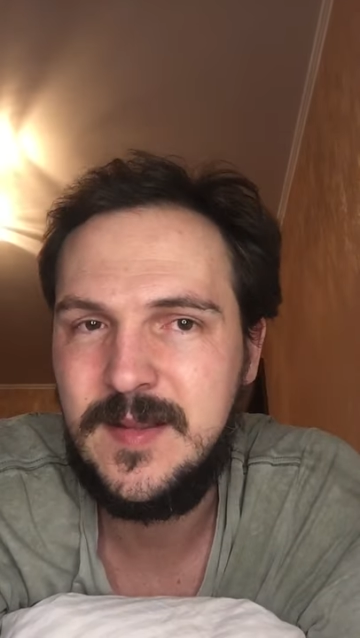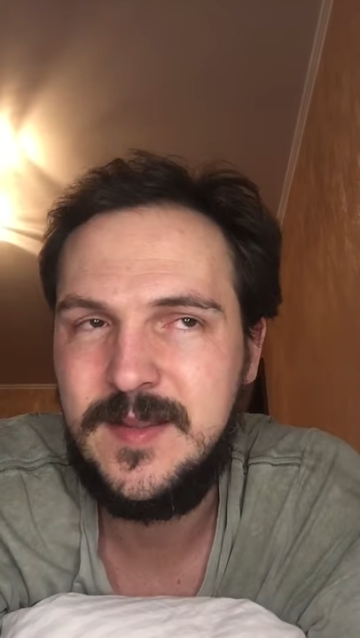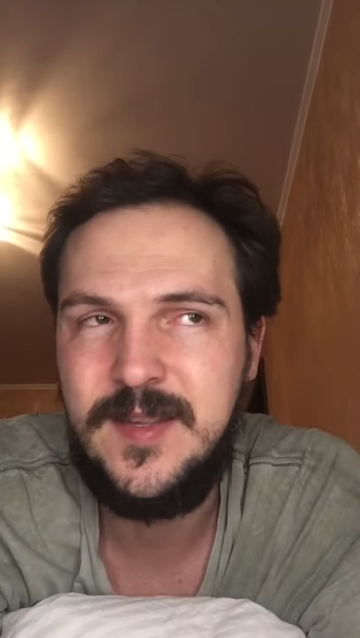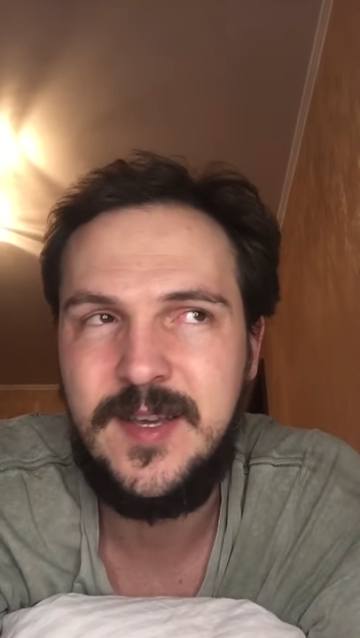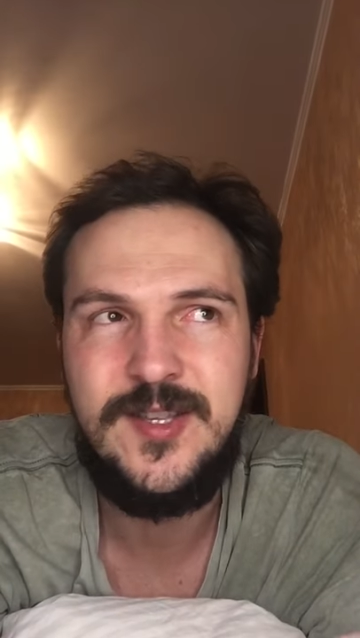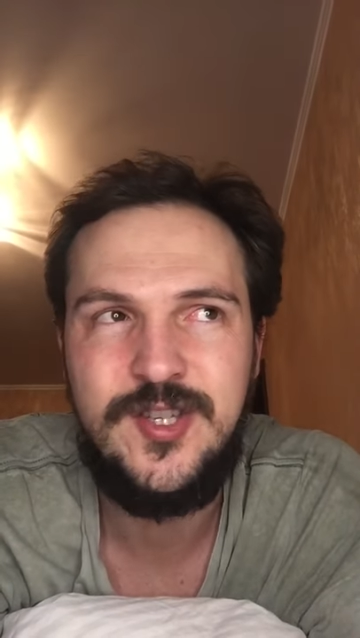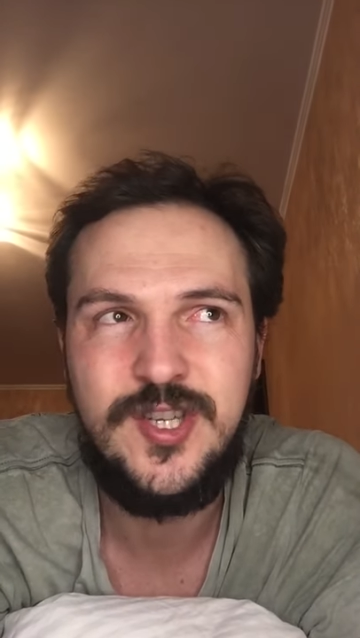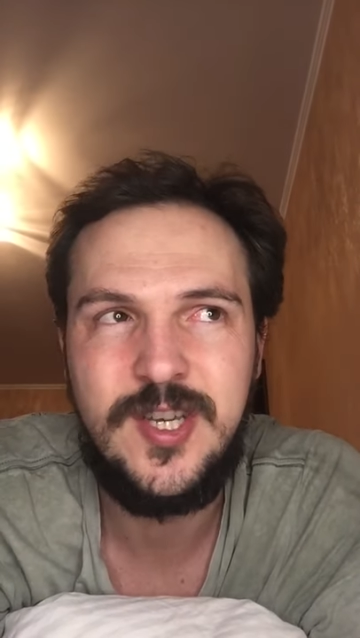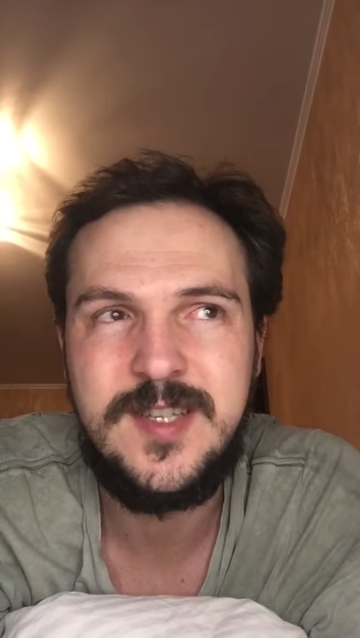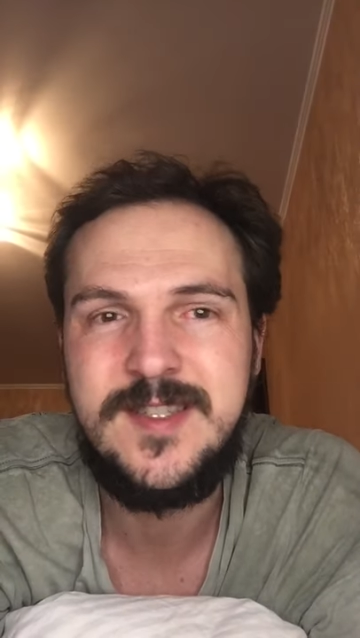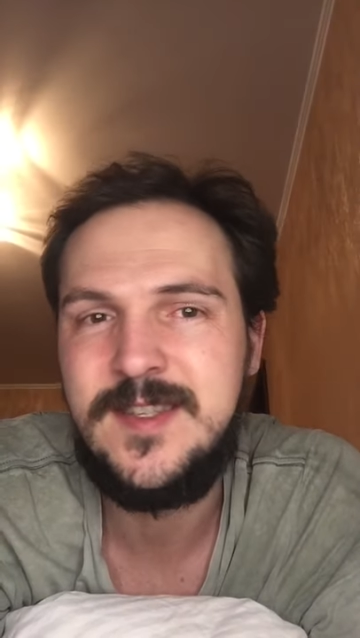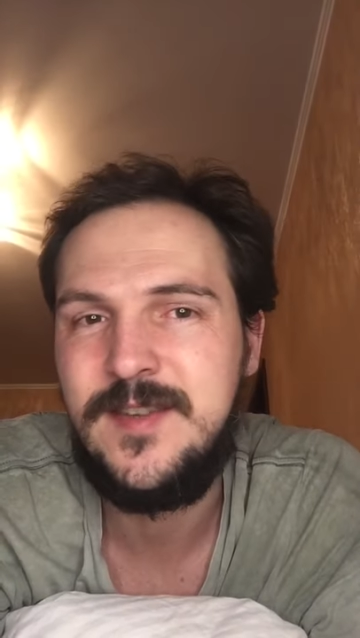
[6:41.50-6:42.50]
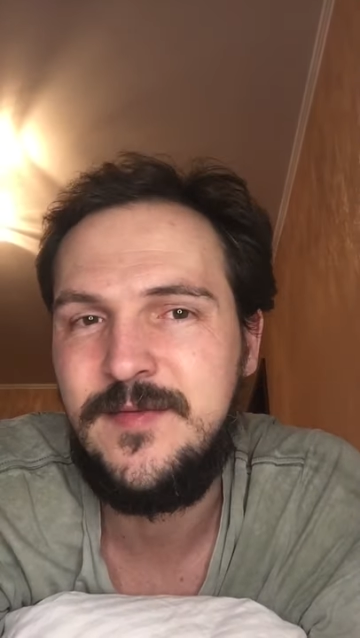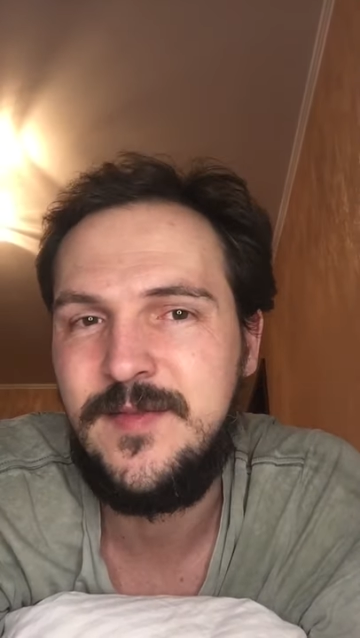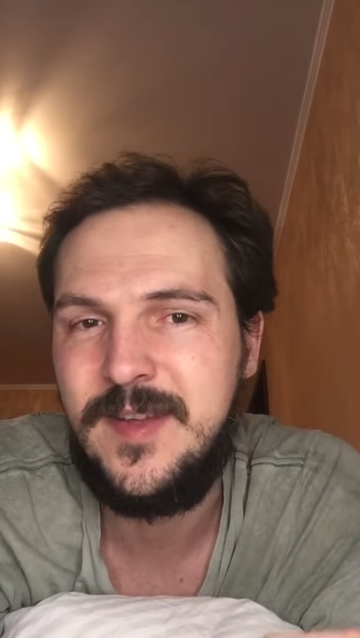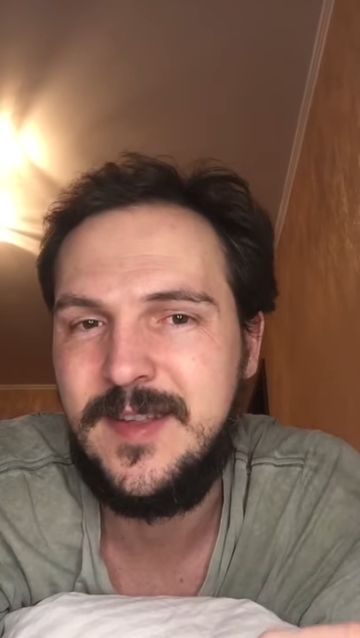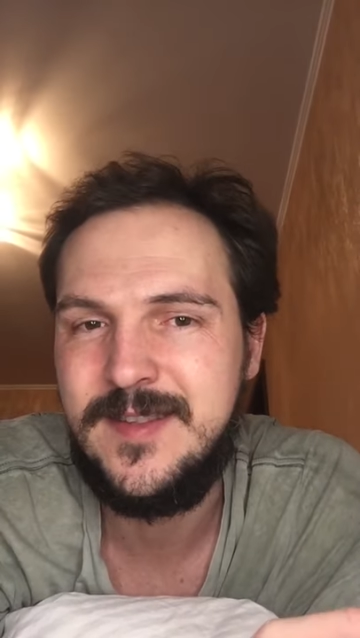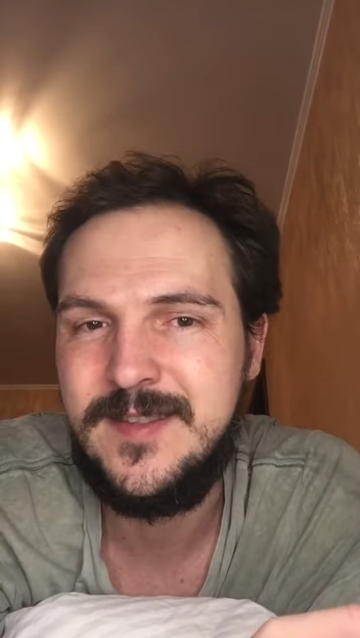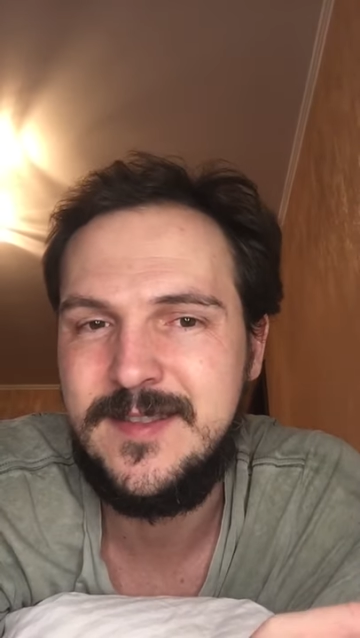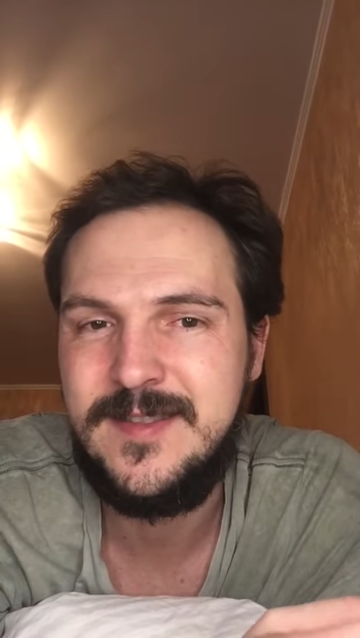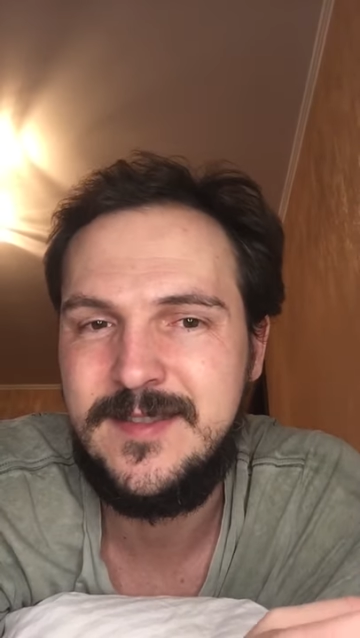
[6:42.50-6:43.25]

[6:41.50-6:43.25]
digestive and